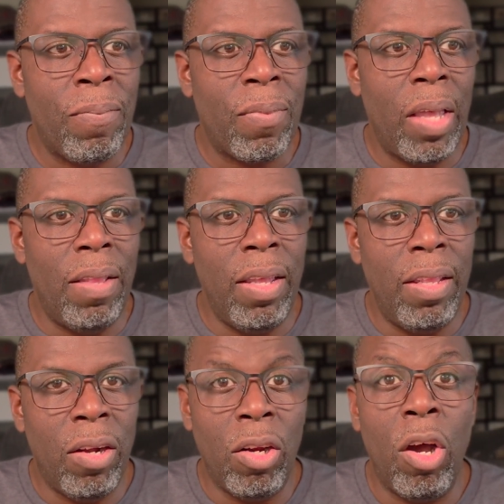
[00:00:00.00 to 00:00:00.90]
And
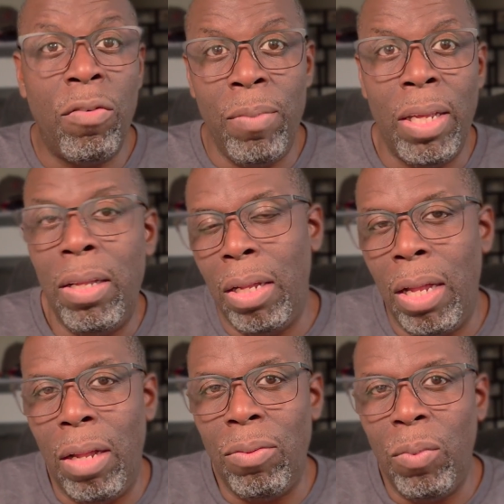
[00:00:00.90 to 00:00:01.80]
then they're going to offer me,
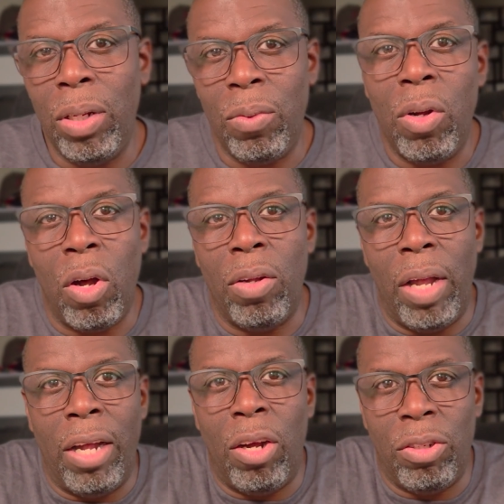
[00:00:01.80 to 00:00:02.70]

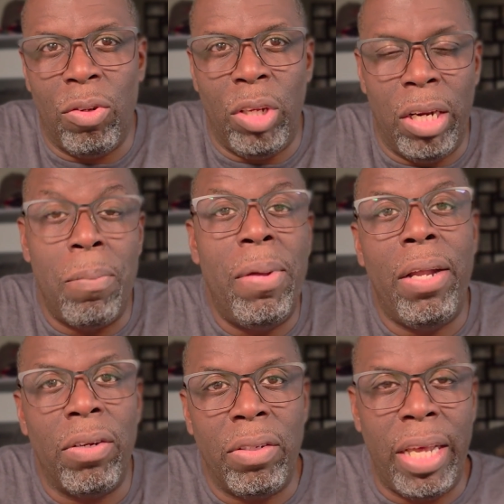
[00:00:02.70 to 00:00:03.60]
we'll get a
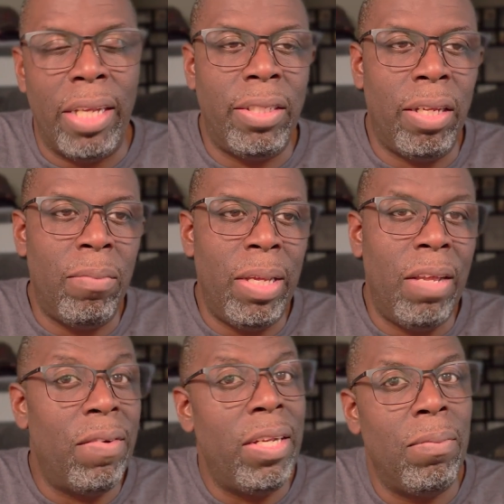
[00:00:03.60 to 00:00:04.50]
bigger cash
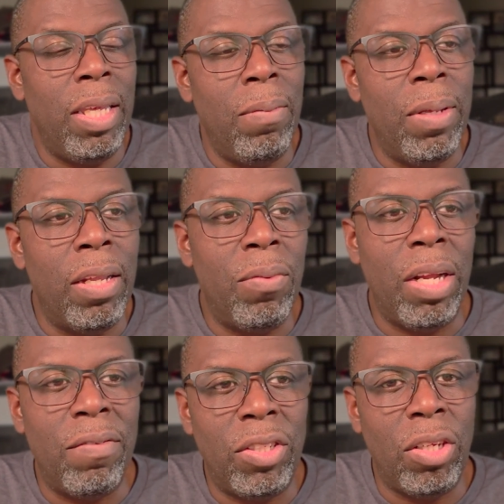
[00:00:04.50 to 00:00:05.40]
settlement if I end up keeping it or
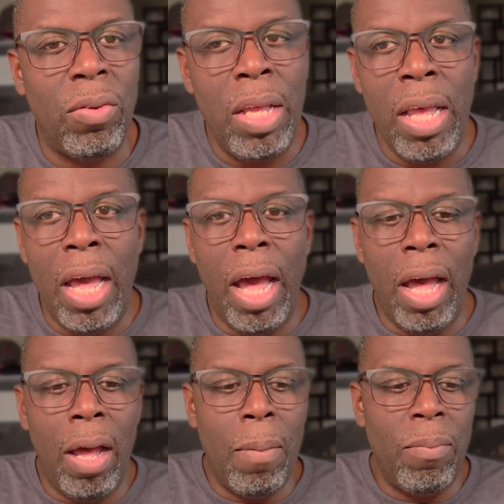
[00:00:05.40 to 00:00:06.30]
whatever. So
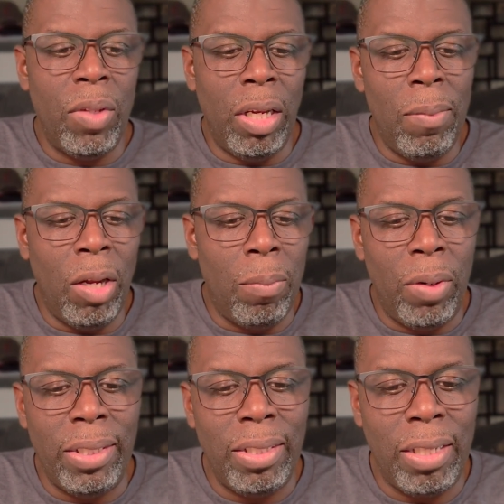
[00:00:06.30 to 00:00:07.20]
the lemon law
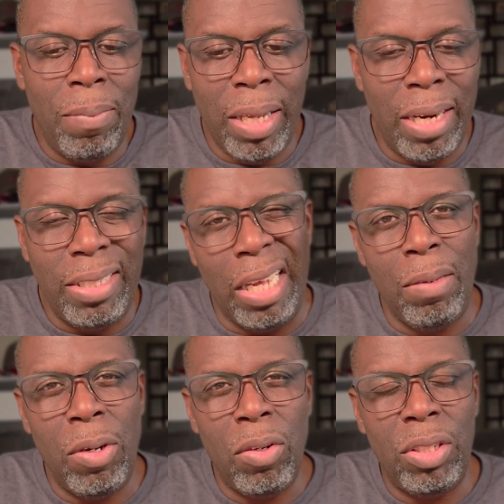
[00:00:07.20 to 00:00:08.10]
process, I've been kind of
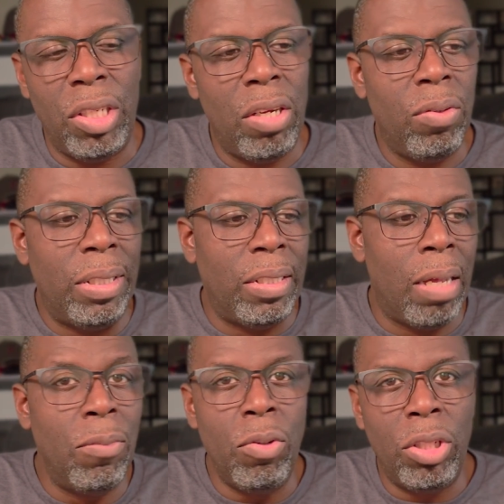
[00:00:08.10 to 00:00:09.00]
documenting on this channel because
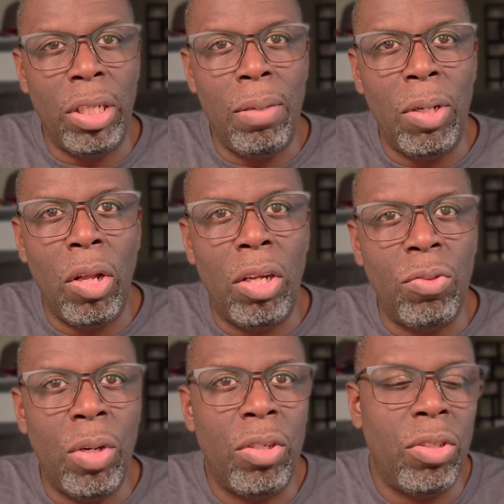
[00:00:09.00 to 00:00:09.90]
I'm new to the lemon law
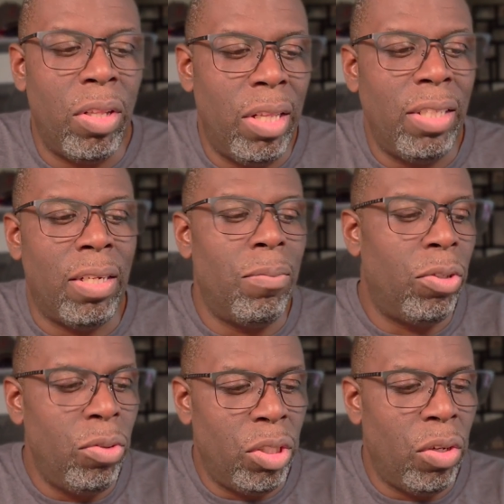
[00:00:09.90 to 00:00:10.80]
as well. So the things that I'm
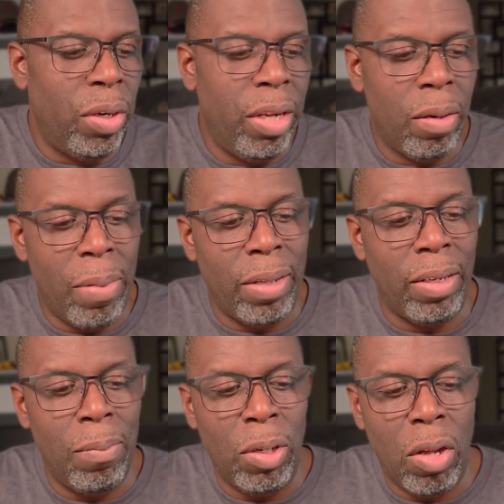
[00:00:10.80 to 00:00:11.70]
producing on here
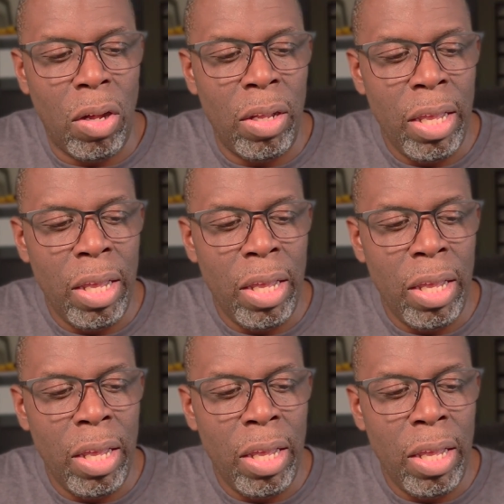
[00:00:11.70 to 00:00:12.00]
about the lemon law